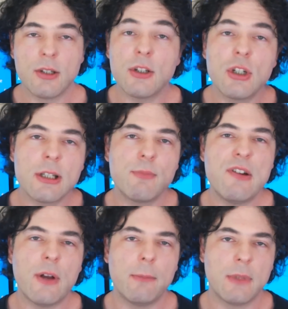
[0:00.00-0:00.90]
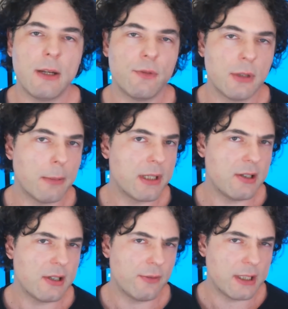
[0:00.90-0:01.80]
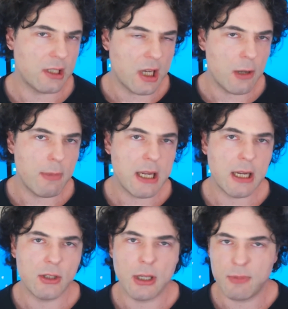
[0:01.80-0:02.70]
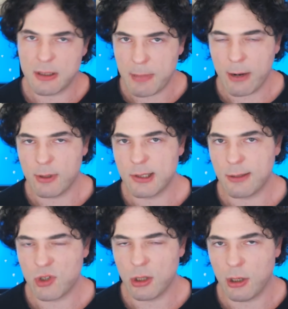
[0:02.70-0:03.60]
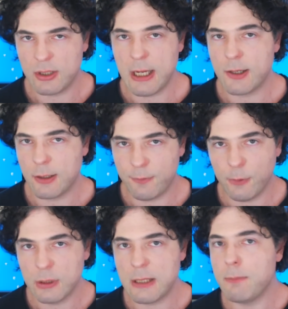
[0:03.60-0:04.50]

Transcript: So just a brief update from T 7 Kimi in terms of the power consumption of RTX 40.